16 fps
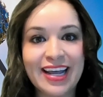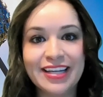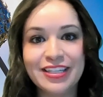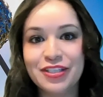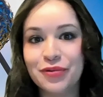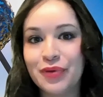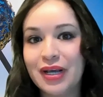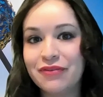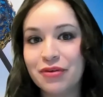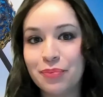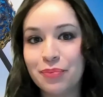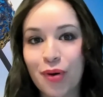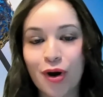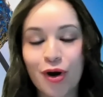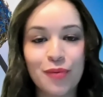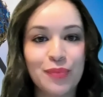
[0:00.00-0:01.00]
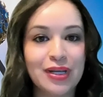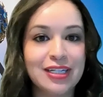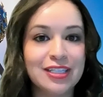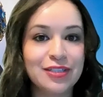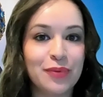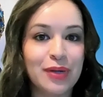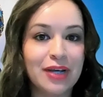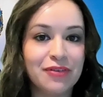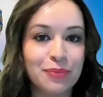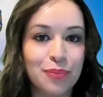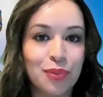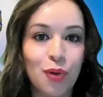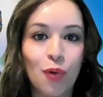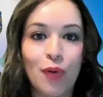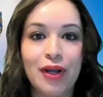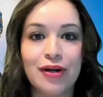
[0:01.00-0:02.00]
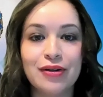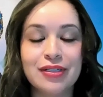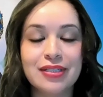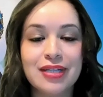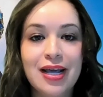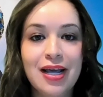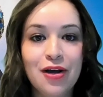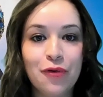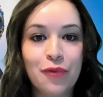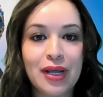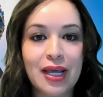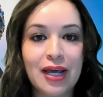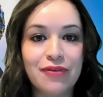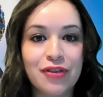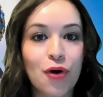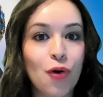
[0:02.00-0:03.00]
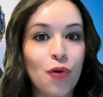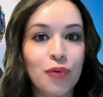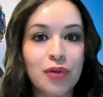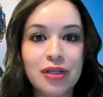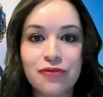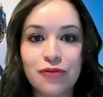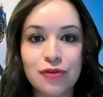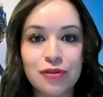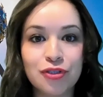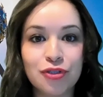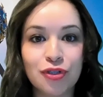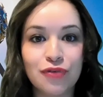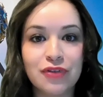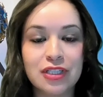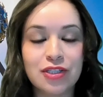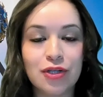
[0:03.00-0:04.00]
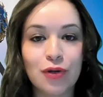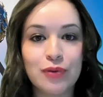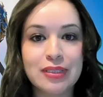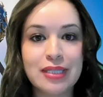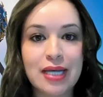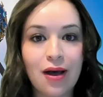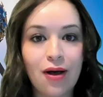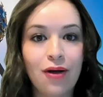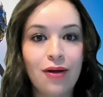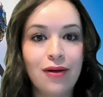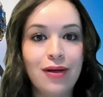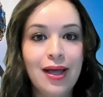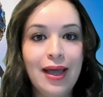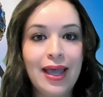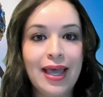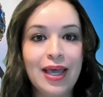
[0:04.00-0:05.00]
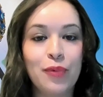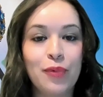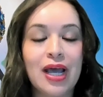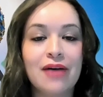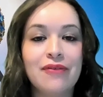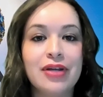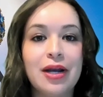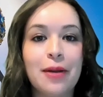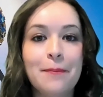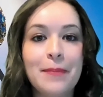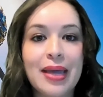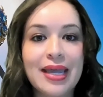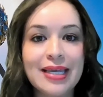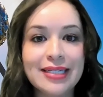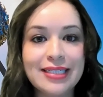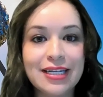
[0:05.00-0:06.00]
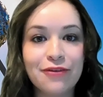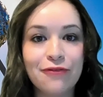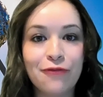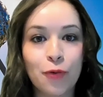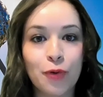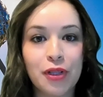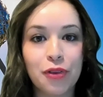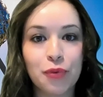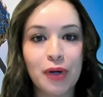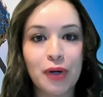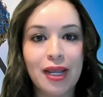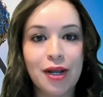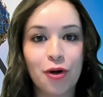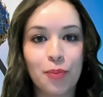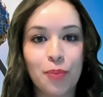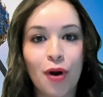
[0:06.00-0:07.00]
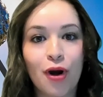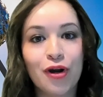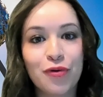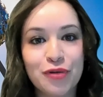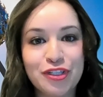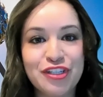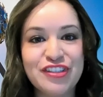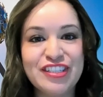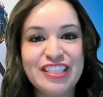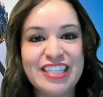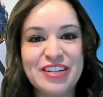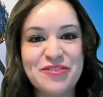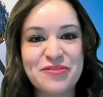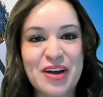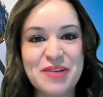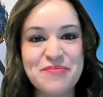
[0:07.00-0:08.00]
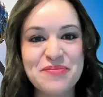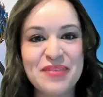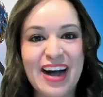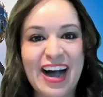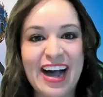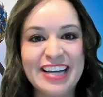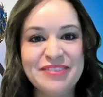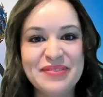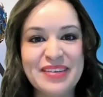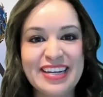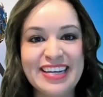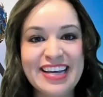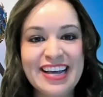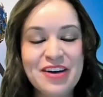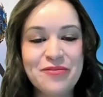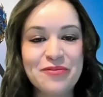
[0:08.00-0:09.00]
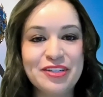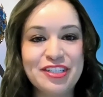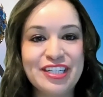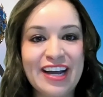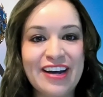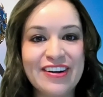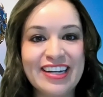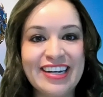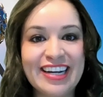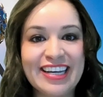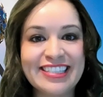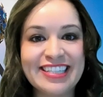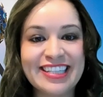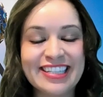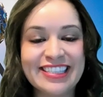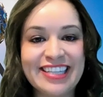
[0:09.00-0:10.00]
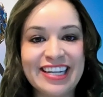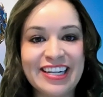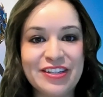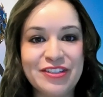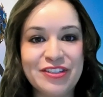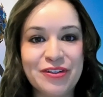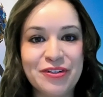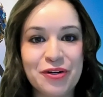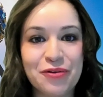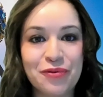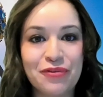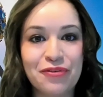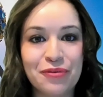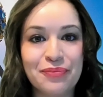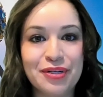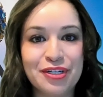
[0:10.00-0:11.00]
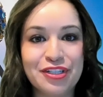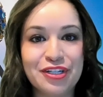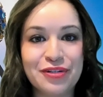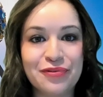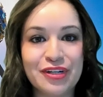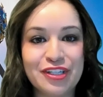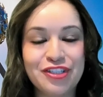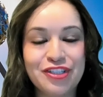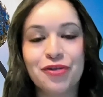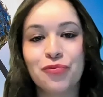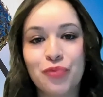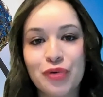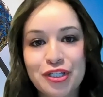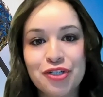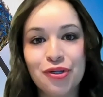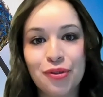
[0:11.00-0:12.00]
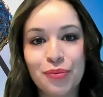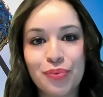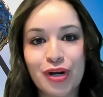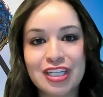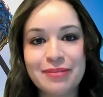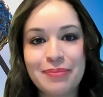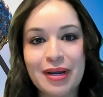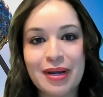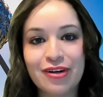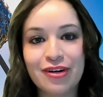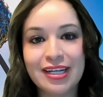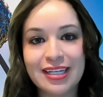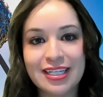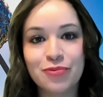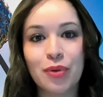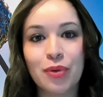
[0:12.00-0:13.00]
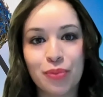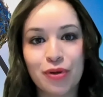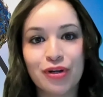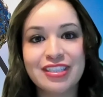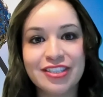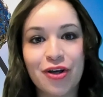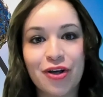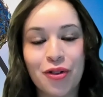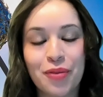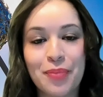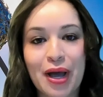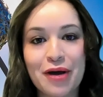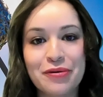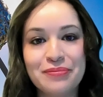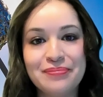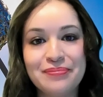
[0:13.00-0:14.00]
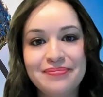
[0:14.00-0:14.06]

So we have apartments. We have employers. We have the only full service hotel, and we have an amazing 43-acre park, which you see right behind me, which now connects to the San Antonio River Mission Reach. So regional prosperity is what Brooks is all about.